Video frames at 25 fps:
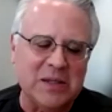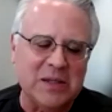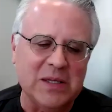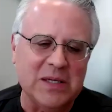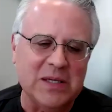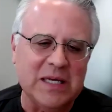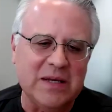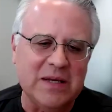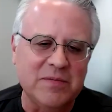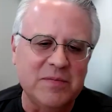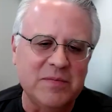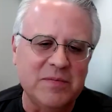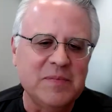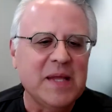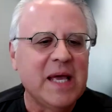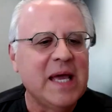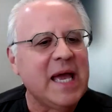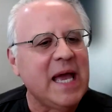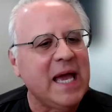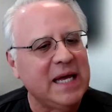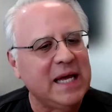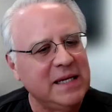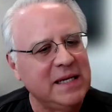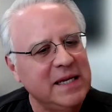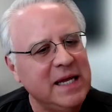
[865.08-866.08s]
leave.
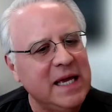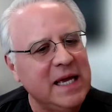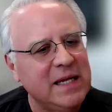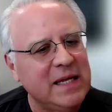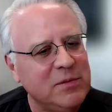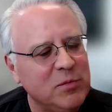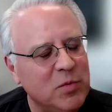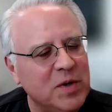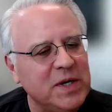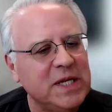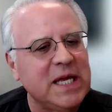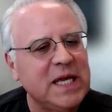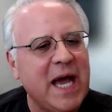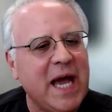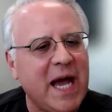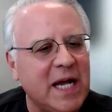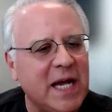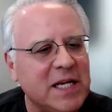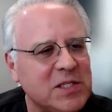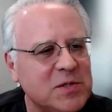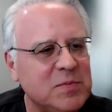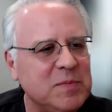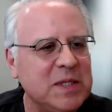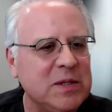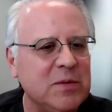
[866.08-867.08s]
And what he
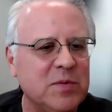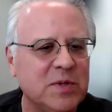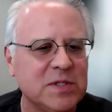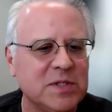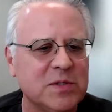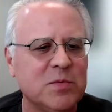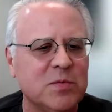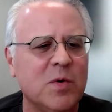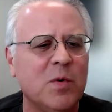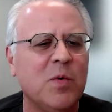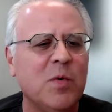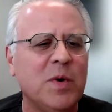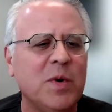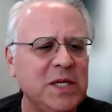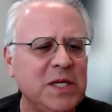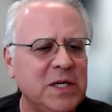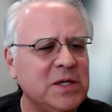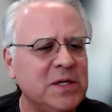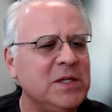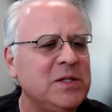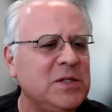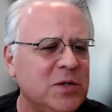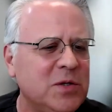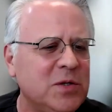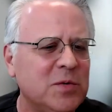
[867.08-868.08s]
asked me was, well, what are you
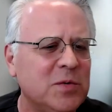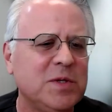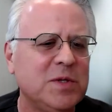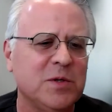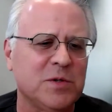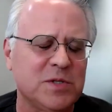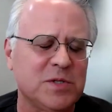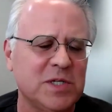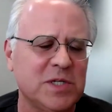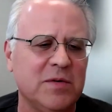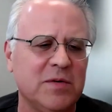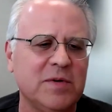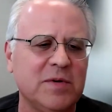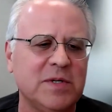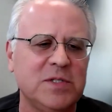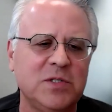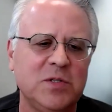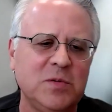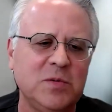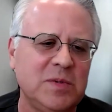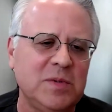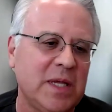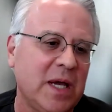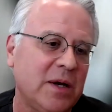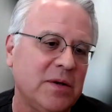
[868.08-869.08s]
going to do with yourself? Because
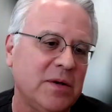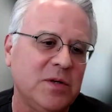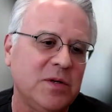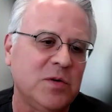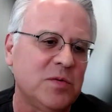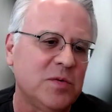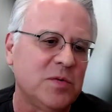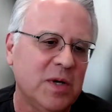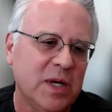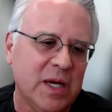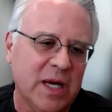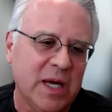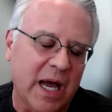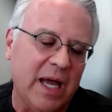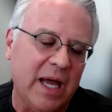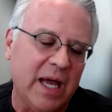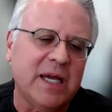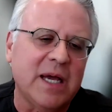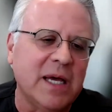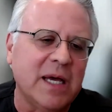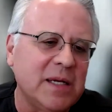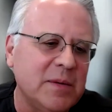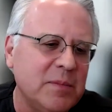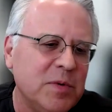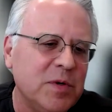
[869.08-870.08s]
I
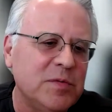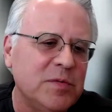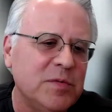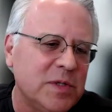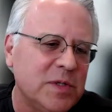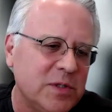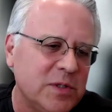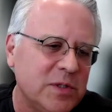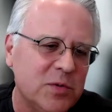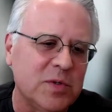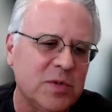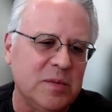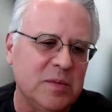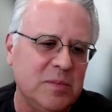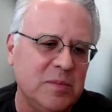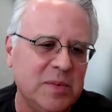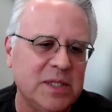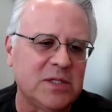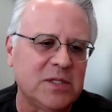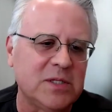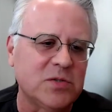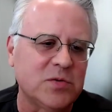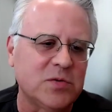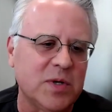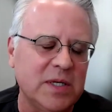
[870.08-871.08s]
kind of moved into an
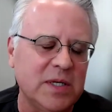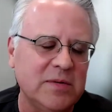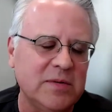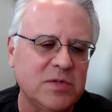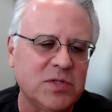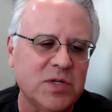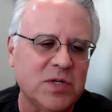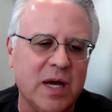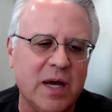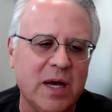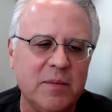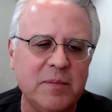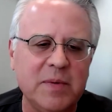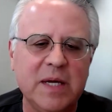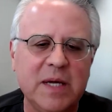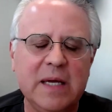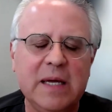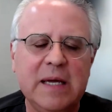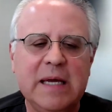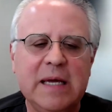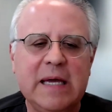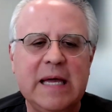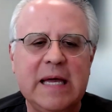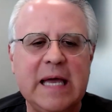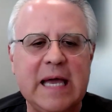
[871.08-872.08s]
administrative job.
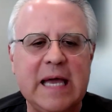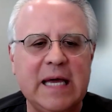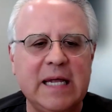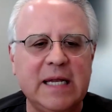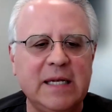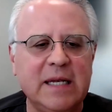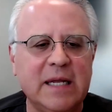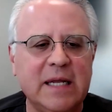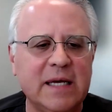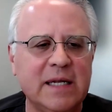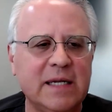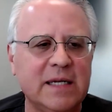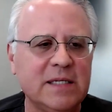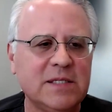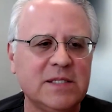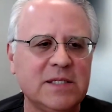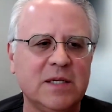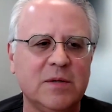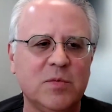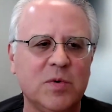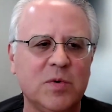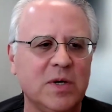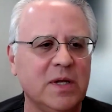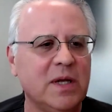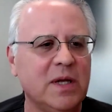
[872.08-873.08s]
And I said,
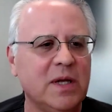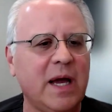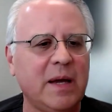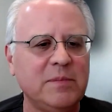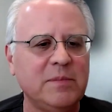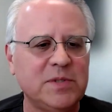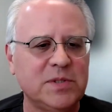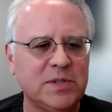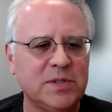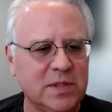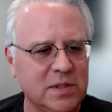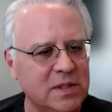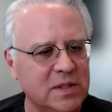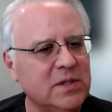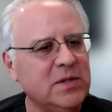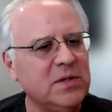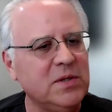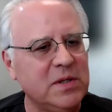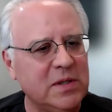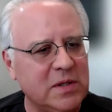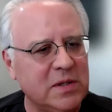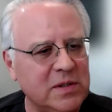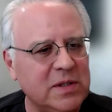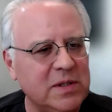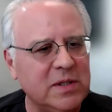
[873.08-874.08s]
well, I'm still a
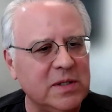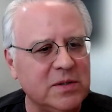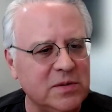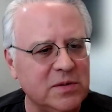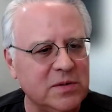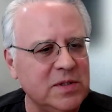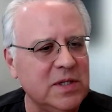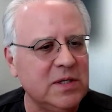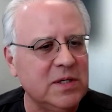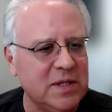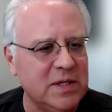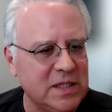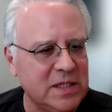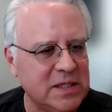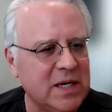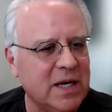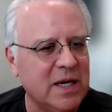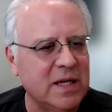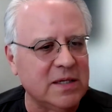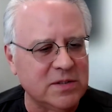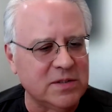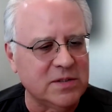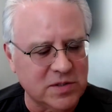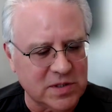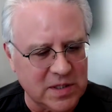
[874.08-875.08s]
good clinical
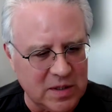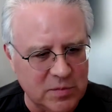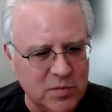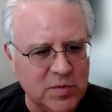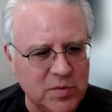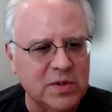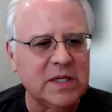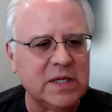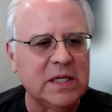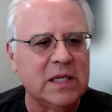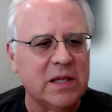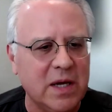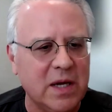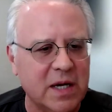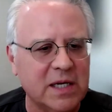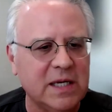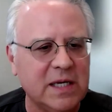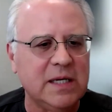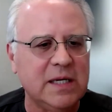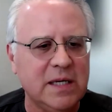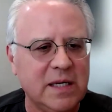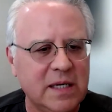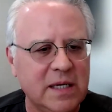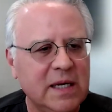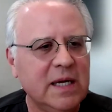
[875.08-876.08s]
neonatologist. I'm really
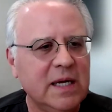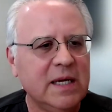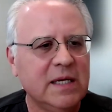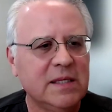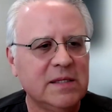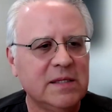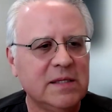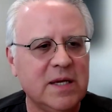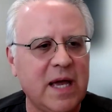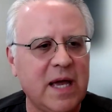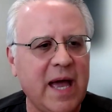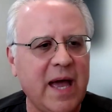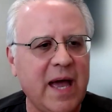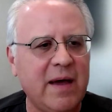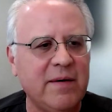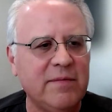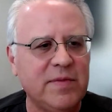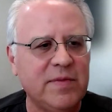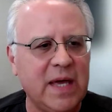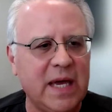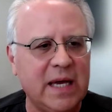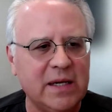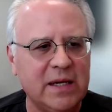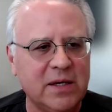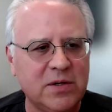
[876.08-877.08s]
lucky to have
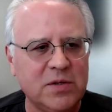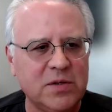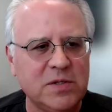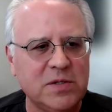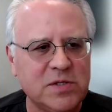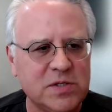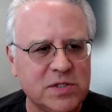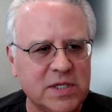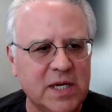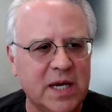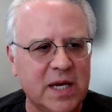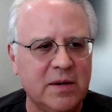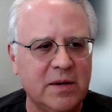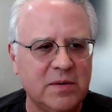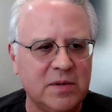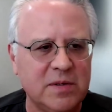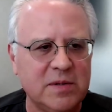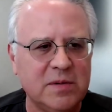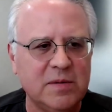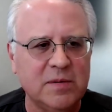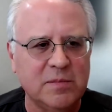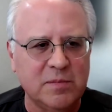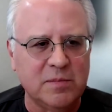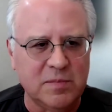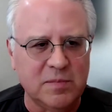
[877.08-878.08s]
that good, sound